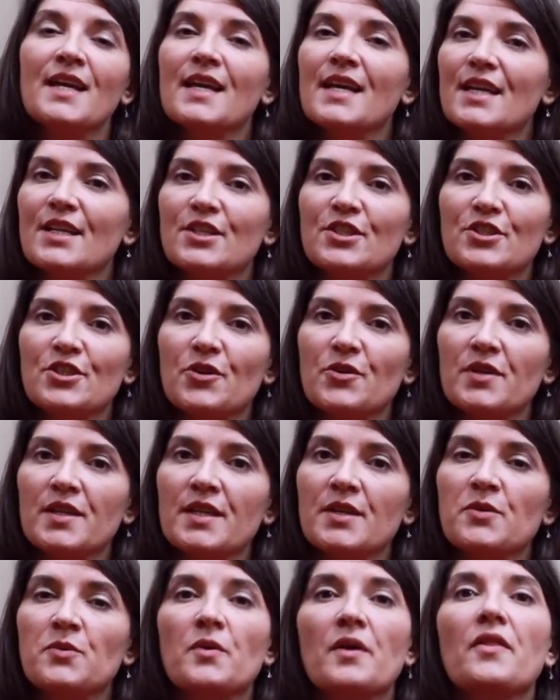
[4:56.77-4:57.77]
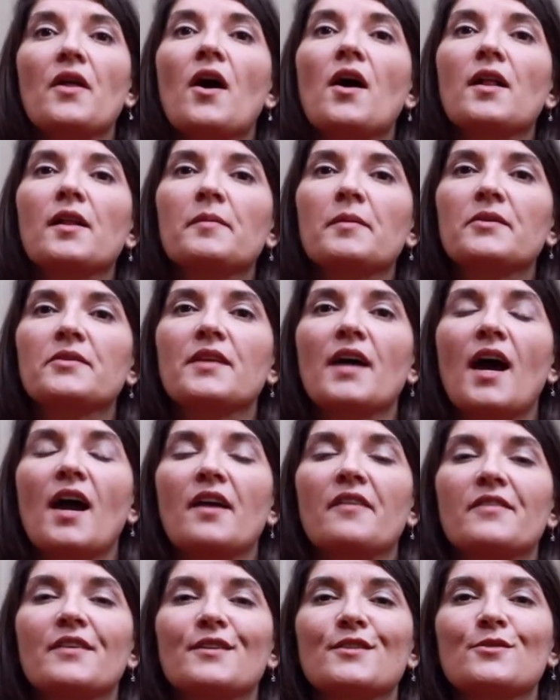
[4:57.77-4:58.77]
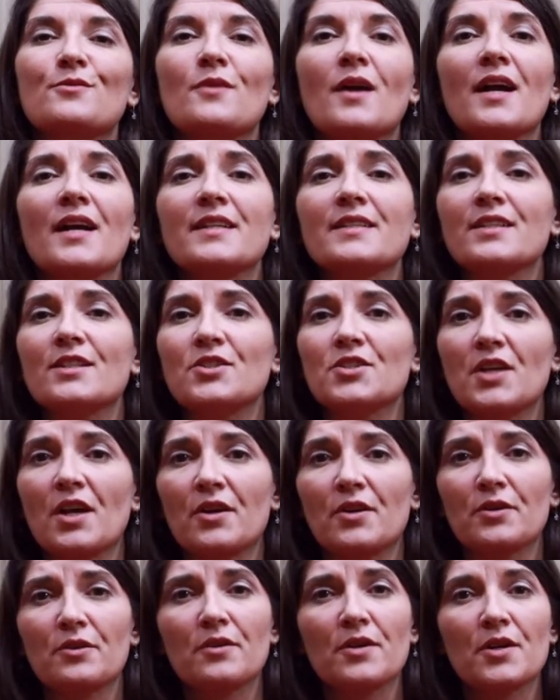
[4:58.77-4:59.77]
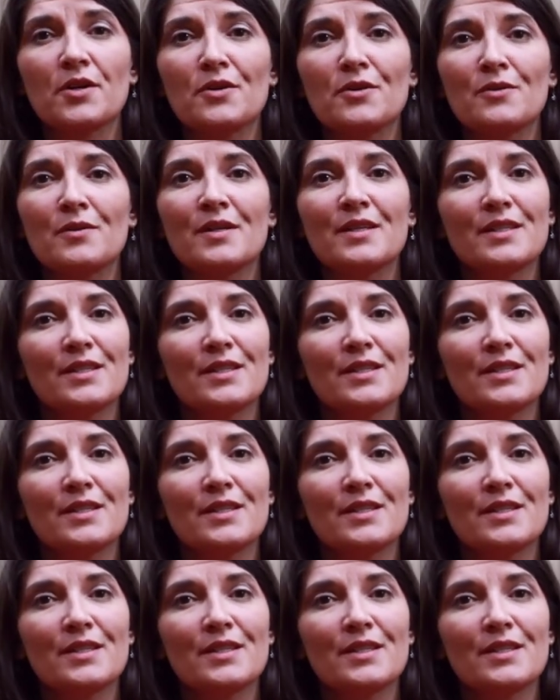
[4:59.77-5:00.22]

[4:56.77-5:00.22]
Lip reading: it's Jody with All About the Harvest, where I teach you how to grow,